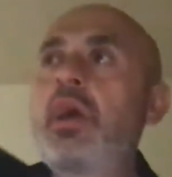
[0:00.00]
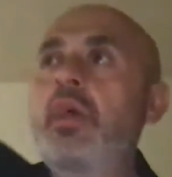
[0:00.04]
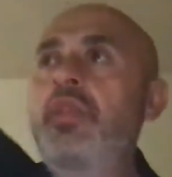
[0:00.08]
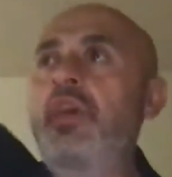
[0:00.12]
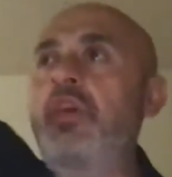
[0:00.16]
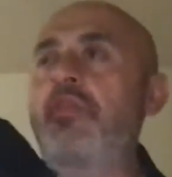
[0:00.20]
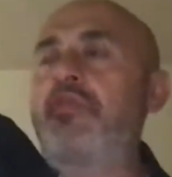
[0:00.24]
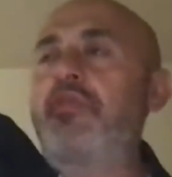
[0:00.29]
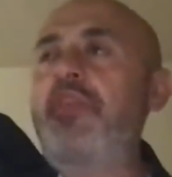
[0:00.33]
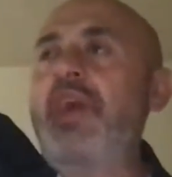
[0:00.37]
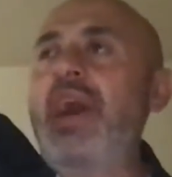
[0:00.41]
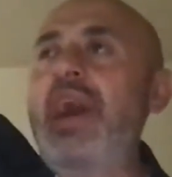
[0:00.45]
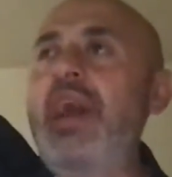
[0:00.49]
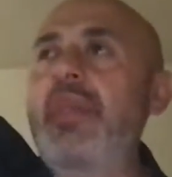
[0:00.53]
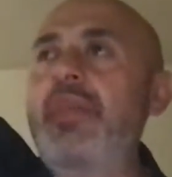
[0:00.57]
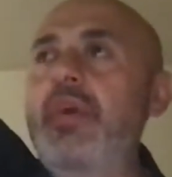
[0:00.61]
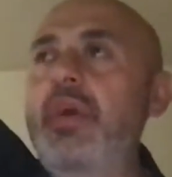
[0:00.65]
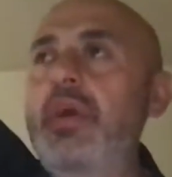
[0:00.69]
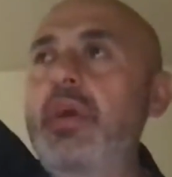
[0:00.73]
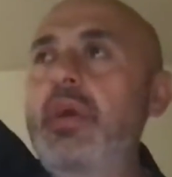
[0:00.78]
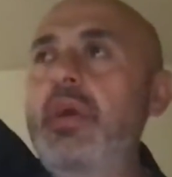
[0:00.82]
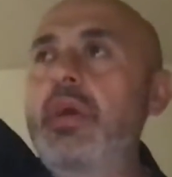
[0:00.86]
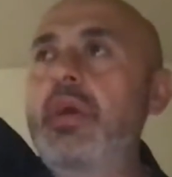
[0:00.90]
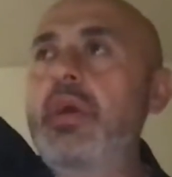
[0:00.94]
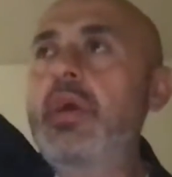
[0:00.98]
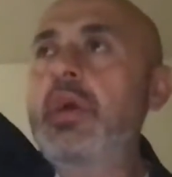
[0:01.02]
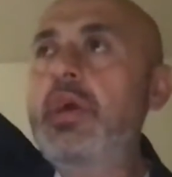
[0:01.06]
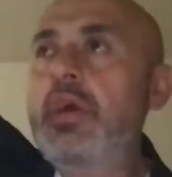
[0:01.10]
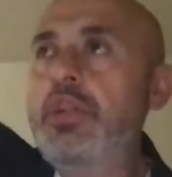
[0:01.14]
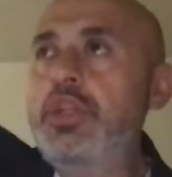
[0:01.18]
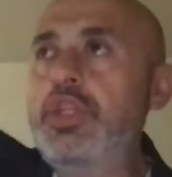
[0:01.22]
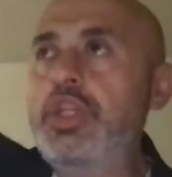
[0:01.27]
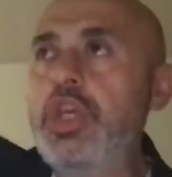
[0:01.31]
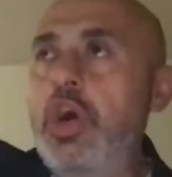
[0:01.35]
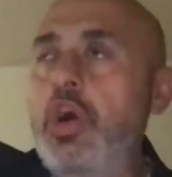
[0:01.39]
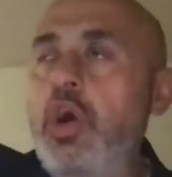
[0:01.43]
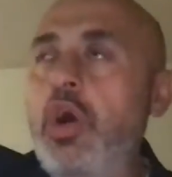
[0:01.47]
The Father,
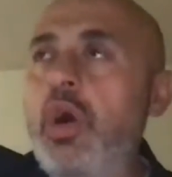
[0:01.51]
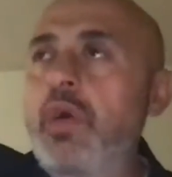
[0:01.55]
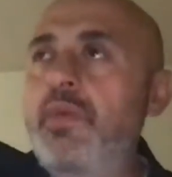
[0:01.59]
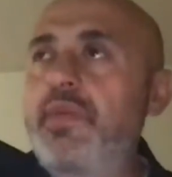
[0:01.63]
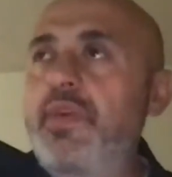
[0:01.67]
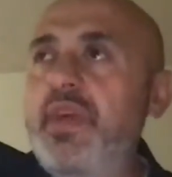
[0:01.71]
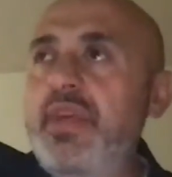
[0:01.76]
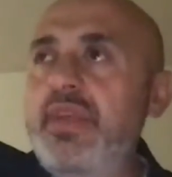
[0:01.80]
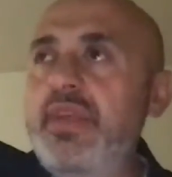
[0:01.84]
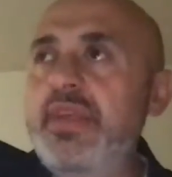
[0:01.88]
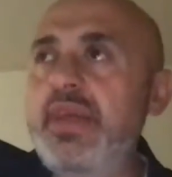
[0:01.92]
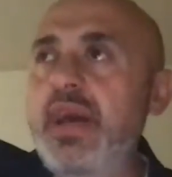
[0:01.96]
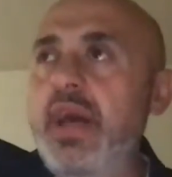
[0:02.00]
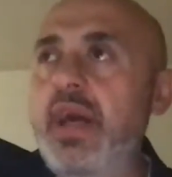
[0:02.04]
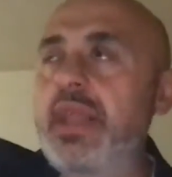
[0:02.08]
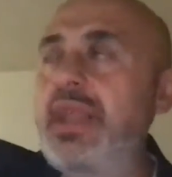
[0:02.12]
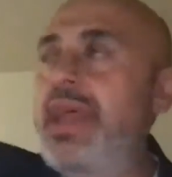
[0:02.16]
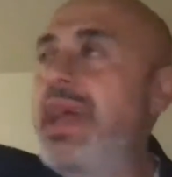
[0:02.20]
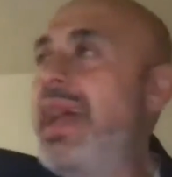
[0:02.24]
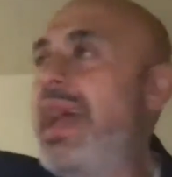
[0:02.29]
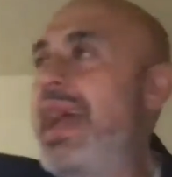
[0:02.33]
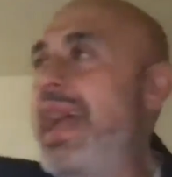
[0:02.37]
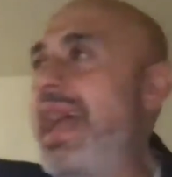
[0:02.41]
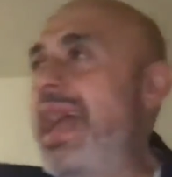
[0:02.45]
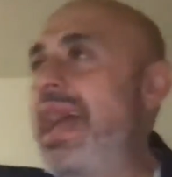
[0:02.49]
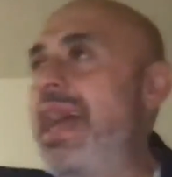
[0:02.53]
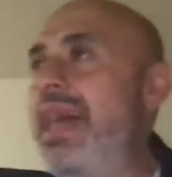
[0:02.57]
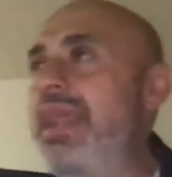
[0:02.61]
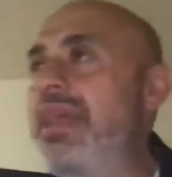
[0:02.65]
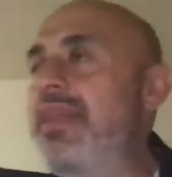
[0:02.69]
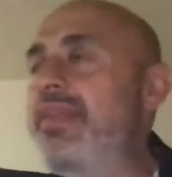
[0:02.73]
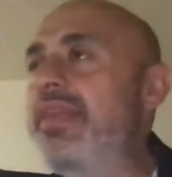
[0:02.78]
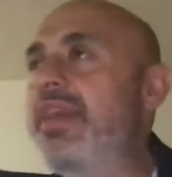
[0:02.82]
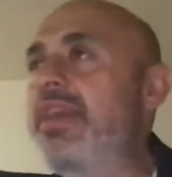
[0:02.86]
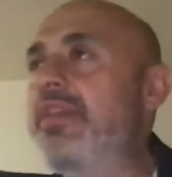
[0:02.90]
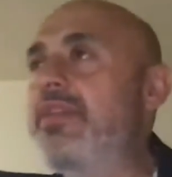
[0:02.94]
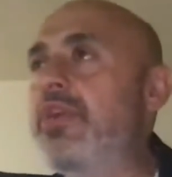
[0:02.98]
Jehovah's Son, and
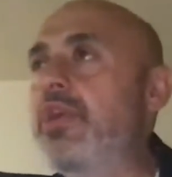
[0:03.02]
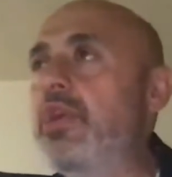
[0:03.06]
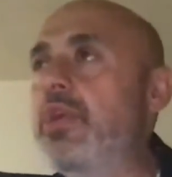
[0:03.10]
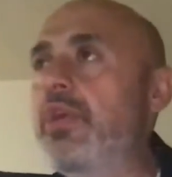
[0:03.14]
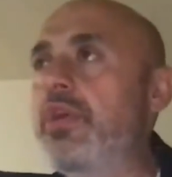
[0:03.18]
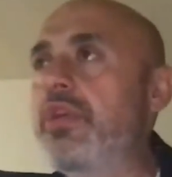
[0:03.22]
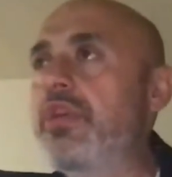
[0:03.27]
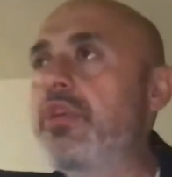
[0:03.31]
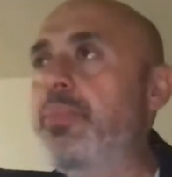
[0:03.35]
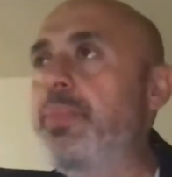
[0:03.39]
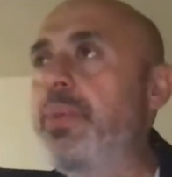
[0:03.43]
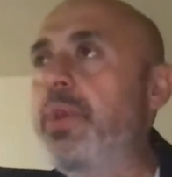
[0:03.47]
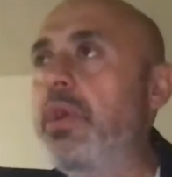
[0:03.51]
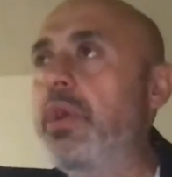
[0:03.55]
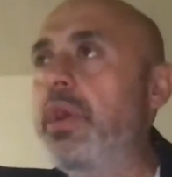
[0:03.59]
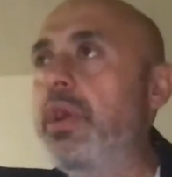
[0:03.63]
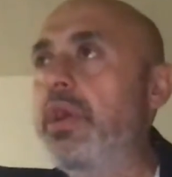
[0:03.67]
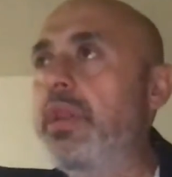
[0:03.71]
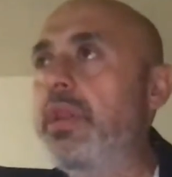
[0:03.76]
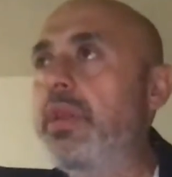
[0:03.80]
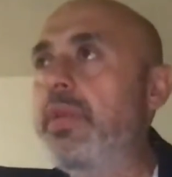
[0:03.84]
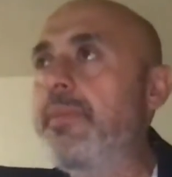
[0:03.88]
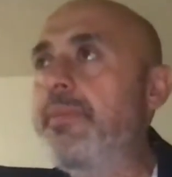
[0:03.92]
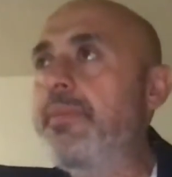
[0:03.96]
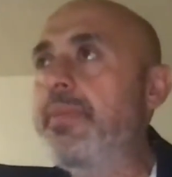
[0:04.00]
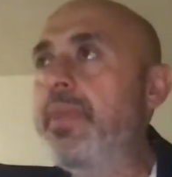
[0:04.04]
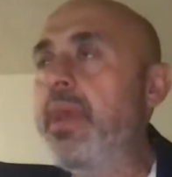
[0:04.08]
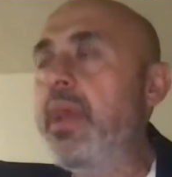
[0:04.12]
his eternal spirit